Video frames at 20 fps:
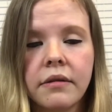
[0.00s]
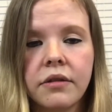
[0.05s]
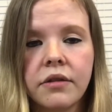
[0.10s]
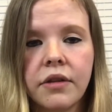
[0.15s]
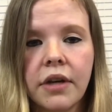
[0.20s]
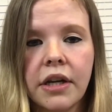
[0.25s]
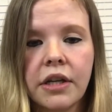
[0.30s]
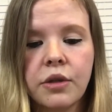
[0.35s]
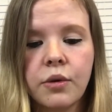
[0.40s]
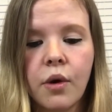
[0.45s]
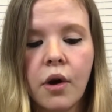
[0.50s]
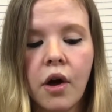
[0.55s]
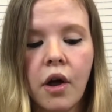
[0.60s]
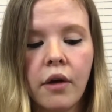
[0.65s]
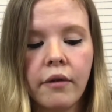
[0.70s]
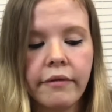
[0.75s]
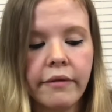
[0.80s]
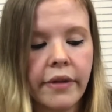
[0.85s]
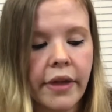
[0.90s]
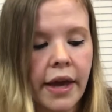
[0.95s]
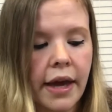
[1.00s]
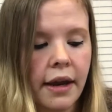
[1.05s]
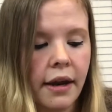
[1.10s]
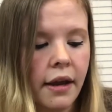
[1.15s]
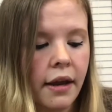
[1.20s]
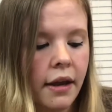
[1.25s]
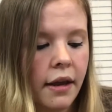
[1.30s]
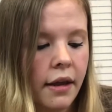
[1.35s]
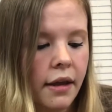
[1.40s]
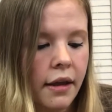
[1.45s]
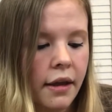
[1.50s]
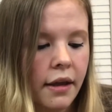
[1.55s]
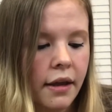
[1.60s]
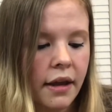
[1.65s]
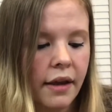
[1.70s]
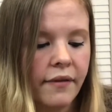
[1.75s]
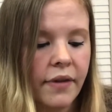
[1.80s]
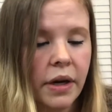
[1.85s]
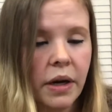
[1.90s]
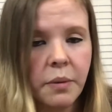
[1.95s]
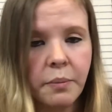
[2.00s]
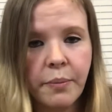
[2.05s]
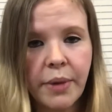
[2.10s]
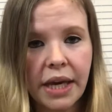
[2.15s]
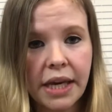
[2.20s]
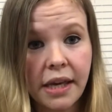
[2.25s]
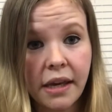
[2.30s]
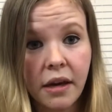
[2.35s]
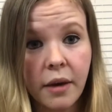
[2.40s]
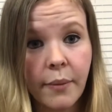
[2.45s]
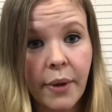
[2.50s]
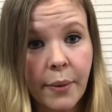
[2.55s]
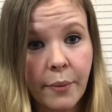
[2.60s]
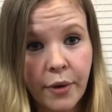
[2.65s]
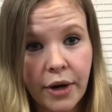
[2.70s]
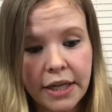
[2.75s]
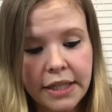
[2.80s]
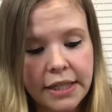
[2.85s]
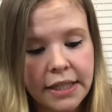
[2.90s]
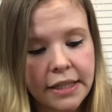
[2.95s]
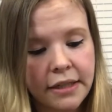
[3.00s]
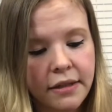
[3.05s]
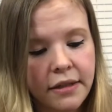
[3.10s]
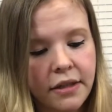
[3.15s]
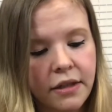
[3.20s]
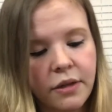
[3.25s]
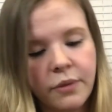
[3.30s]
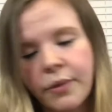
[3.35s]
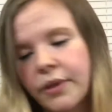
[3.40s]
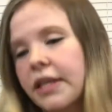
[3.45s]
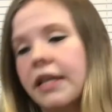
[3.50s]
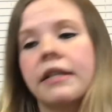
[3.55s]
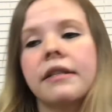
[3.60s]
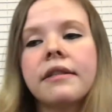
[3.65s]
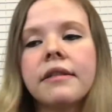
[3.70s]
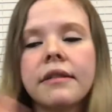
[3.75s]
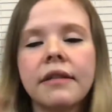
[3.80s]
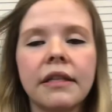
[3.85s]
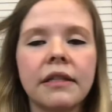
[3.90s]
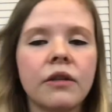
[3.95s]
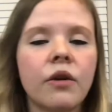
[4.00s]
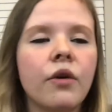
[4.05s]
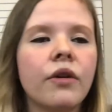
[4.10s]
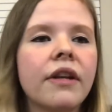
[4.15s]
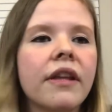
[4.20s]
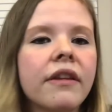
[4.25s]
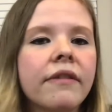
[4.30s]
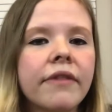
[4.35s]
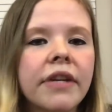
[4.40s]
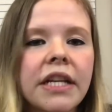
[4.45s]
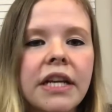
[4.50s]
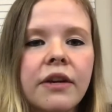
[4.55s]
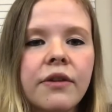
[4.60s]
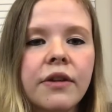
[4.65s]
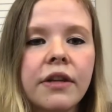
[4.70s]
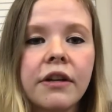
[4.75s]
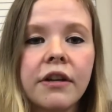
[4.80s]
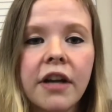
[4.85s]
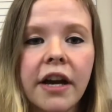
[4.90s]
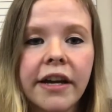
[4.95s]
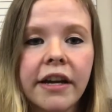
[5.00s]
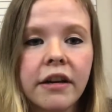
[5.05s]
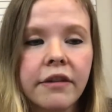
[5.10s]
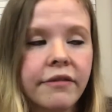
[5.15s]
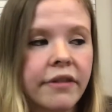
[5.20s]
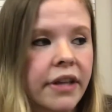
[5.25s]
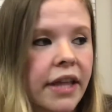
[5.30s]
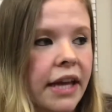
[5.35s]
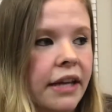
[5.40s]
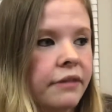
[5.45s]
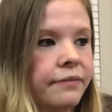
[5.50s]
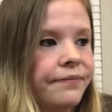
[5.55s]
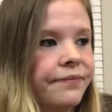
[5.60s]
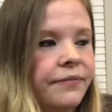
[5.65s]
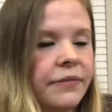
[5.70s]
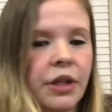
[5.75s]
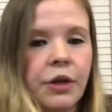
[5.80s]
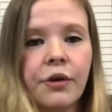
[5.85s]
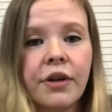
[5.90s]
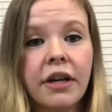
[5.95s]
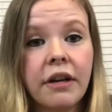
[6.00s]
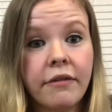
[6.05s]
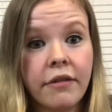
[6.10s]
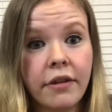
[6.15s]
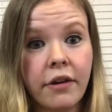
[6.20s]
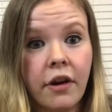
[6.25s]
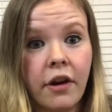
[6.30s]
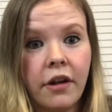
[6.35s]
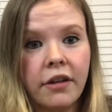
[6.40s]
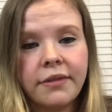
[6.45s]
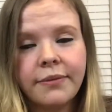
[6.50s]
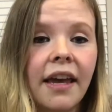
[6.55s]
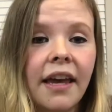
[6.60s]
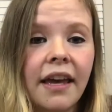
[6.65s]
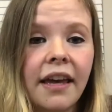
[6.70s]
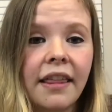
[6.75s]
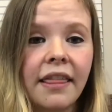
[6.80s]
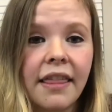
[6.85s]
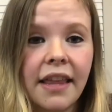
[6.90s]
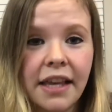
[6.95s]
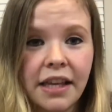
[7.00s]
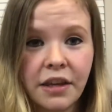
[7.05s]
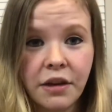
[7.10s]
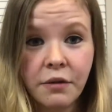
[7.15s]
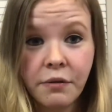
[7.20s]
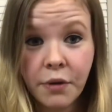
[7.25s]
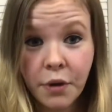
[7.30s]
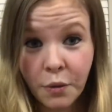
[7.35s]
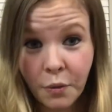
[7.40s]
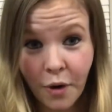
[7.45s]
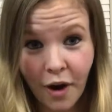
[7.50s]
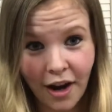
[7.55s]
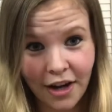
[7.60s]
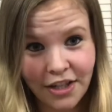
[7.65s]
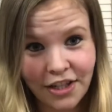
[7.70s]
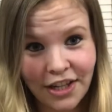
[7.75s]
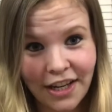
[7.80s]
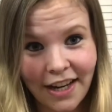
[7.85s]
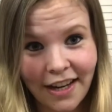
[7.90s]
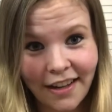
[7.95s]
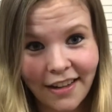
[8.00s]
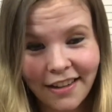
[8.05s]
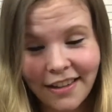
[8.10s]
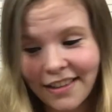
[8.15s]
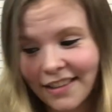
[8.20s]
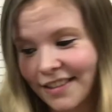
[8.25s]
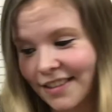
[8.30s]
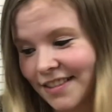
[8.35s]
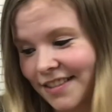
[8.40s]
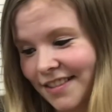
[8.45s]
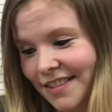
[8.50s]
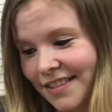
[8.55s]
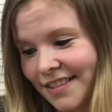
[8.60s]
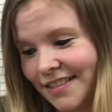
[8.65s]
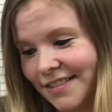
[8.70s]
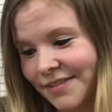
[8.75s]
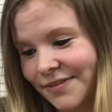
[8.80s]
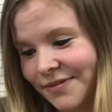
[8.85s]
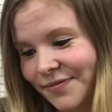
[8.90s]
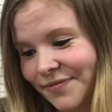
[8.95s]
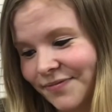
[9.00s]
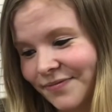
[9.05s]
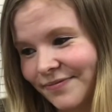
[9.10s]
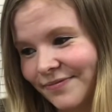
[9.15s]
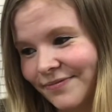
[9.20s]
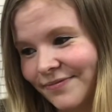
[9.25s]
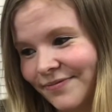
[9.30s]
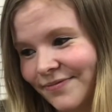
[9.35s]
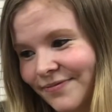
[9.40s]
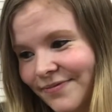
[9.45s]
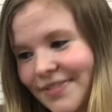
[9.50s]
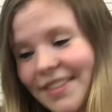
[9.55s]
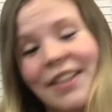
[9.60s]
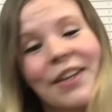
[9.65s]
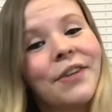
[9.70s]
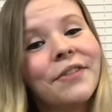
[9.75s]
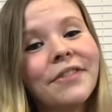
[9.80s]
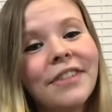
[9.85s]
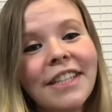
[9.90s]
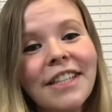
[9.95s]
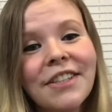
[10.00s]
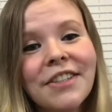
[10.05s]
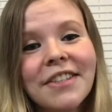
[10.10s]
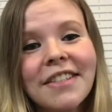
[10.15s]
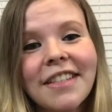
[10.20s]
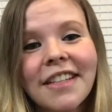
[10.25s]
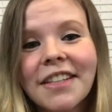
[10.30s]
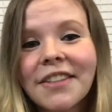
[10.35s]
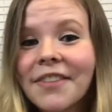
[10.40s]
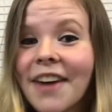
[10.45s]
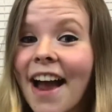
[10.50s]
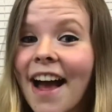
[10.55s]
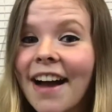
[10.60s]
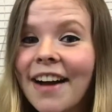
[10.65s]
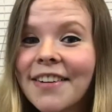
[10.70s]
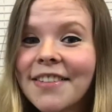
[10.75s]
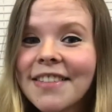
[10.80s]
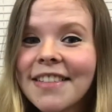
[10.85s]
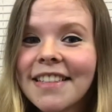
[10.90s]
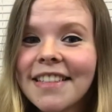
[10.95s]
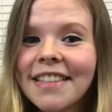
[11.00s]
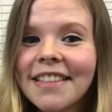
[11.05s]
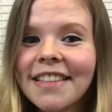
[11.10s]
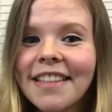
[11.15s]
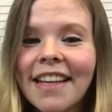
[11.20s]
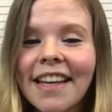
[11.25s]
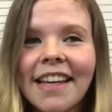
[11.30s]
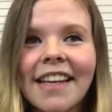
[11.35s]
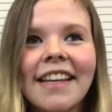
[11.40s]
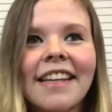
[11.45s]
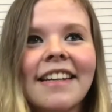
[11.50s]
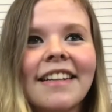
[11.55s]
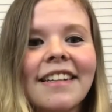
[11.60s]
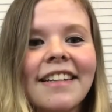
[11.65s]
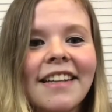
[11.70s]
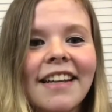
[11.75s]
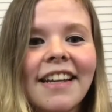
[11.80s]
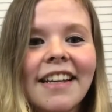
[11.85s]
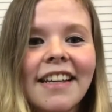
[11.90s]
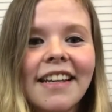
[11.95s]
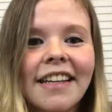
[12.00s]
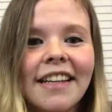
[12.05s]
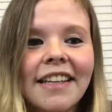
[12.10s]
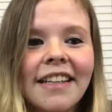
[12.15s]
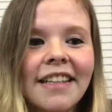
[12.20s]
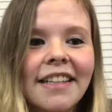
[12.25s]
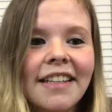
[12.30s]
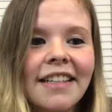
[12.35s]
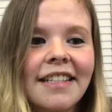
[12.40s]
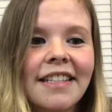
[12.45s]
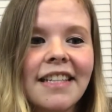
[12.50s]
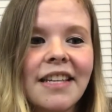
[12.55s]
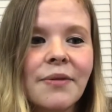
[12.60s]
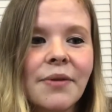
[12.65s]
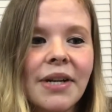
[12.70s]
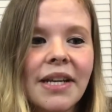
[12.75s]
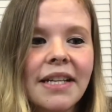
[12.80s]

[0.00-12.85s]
try to do a haul for that. I'm very picky on my prices too, but that's a whole nother video. You're not here for that. You're here for the haul. Thank you for watching. And hopefully you'll stick around and see what